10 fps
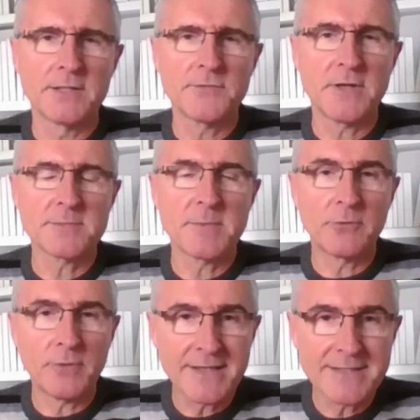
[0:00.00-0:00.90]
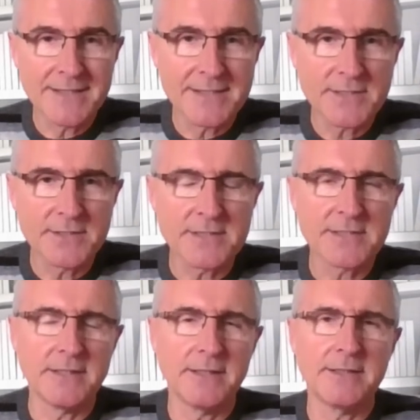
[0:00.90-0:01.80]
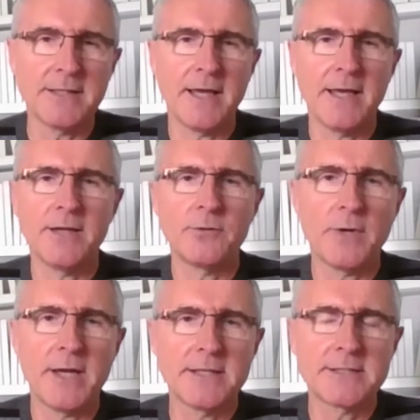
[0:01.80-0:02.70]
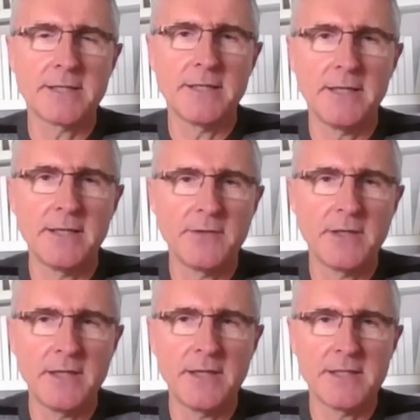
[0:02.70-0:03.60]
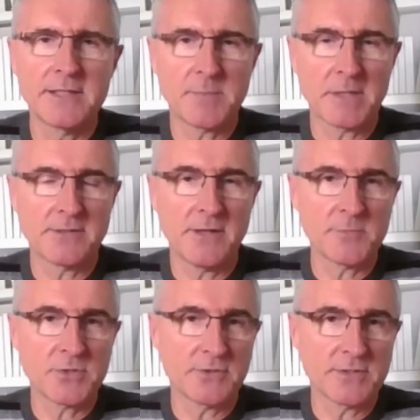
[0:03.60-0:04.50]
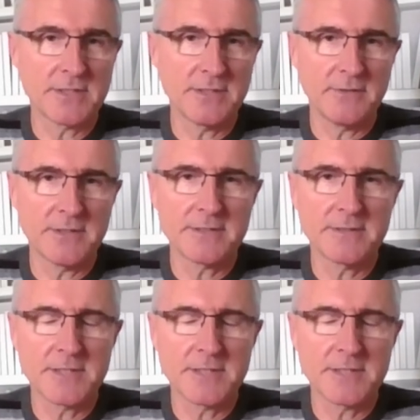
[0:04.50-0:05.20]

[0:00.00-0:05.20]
As far as my writing is concerned, I write uh, the Inspector Armstrong series.